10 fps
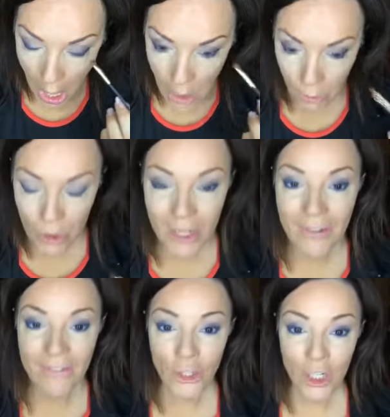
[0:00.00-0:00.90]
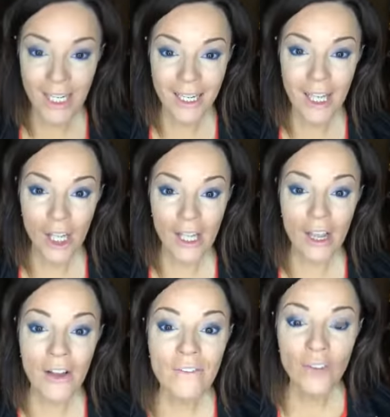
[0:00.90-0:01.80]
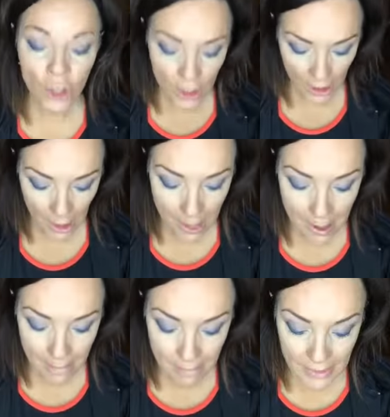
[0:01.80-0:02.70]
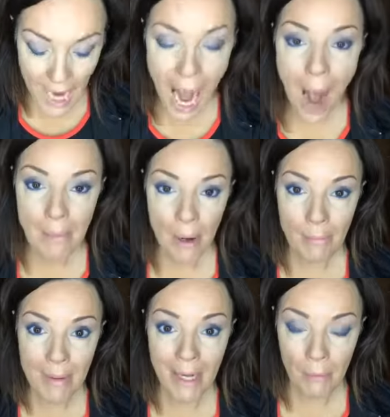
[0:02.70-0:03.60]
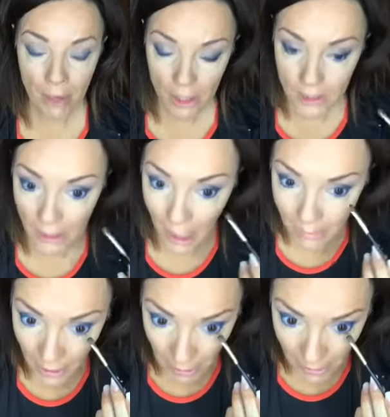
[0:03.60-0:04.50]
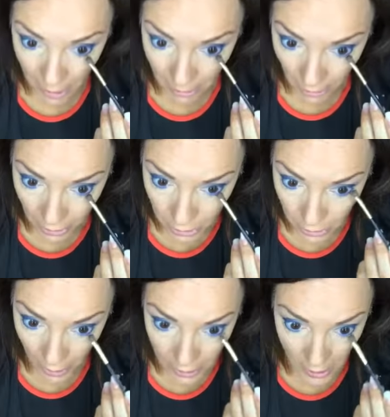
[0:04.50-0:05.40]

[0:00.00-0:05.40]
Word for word: we're converting, like converting top makeup artists. Like I'm not a makeup artist, you guys.